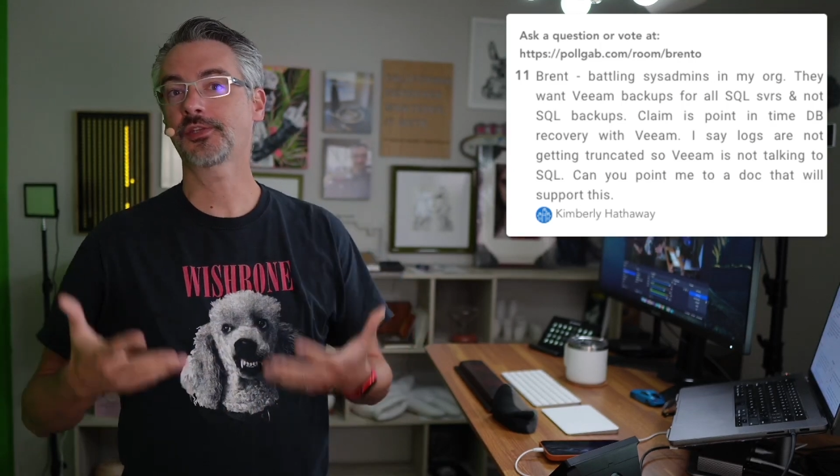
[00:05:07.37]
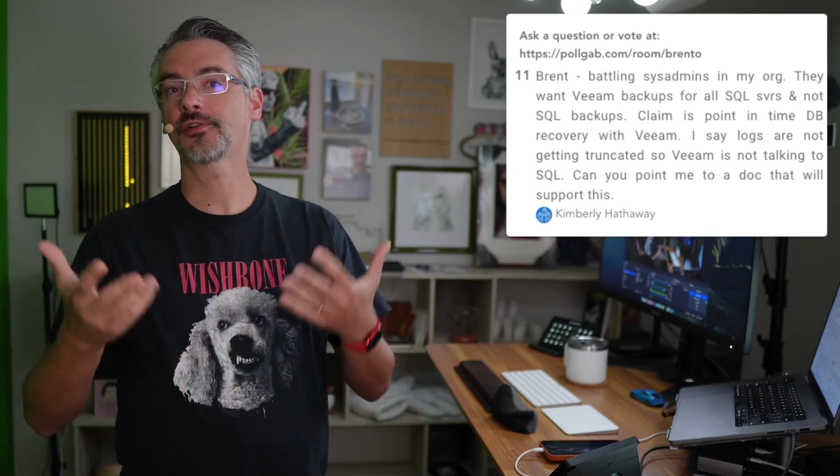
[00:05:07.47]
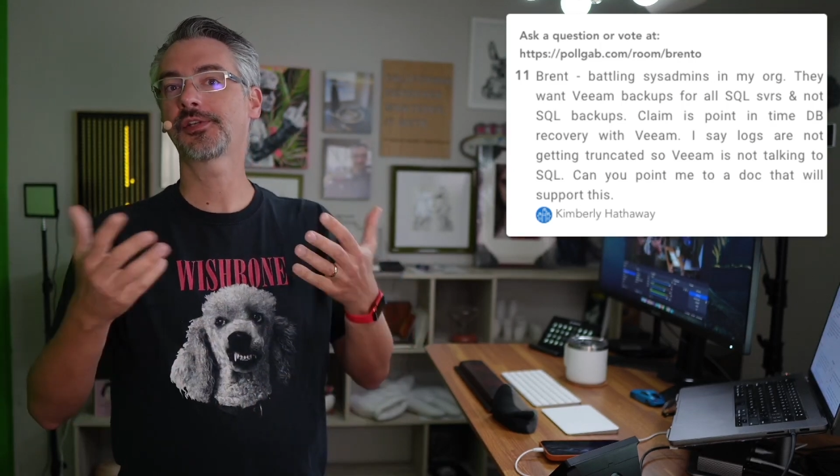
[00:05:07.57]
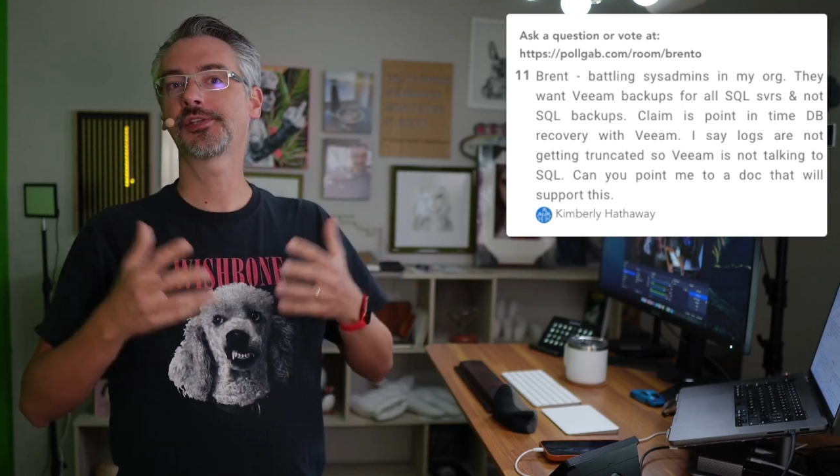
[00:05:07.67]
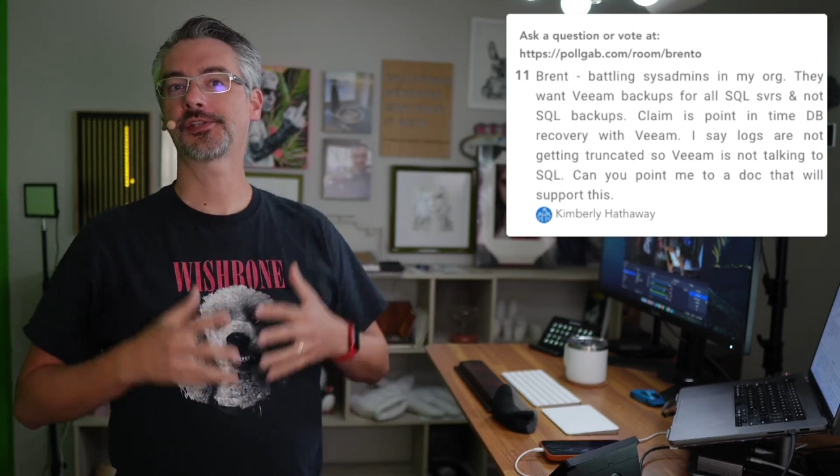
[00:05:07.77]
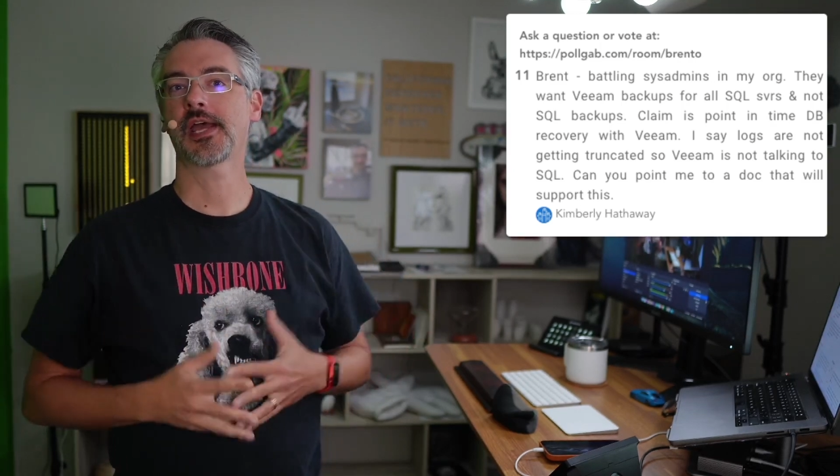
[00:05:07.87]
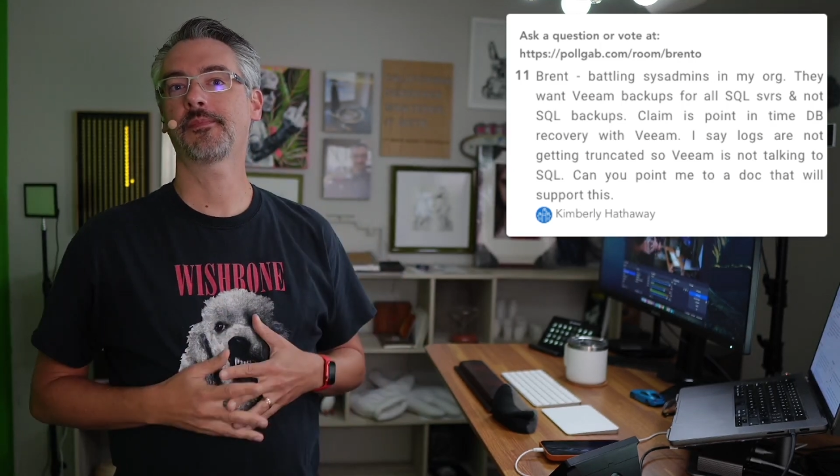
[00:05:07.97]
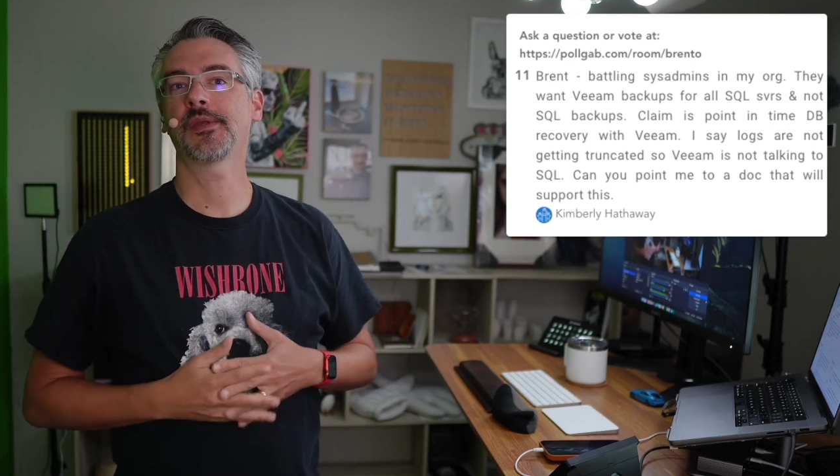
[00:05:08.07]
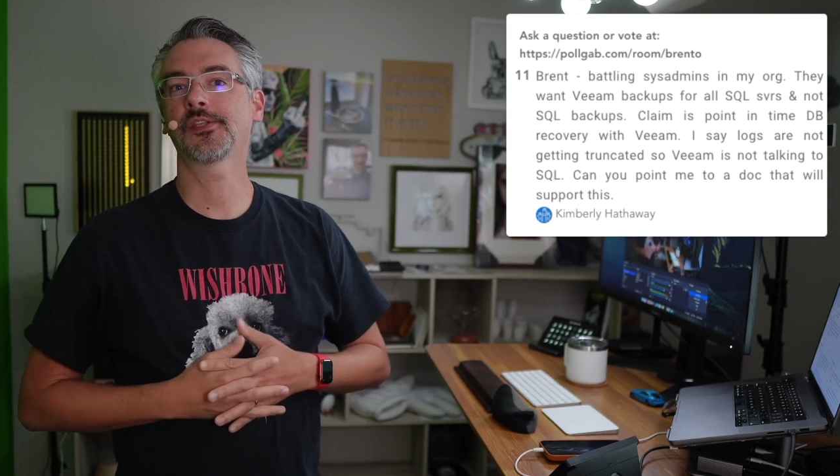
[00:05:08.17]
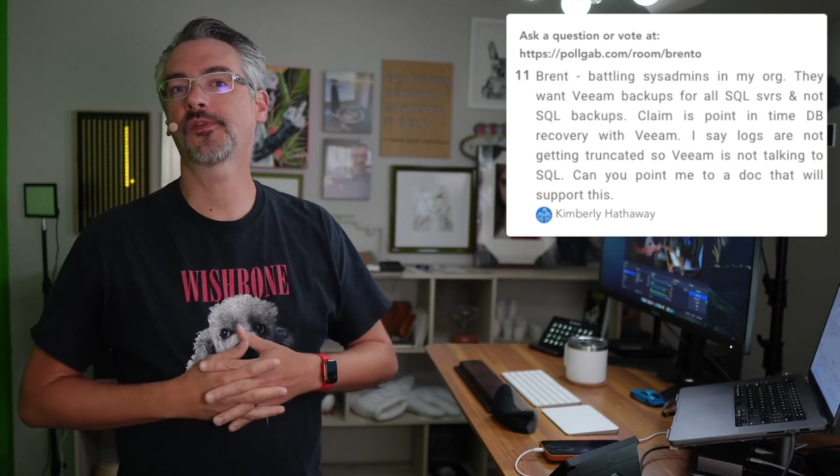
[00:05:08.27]
your
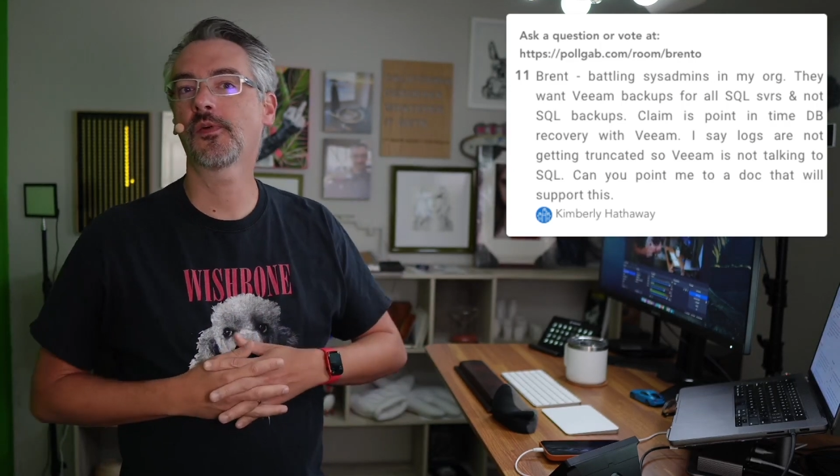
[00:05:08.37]
sysadmins for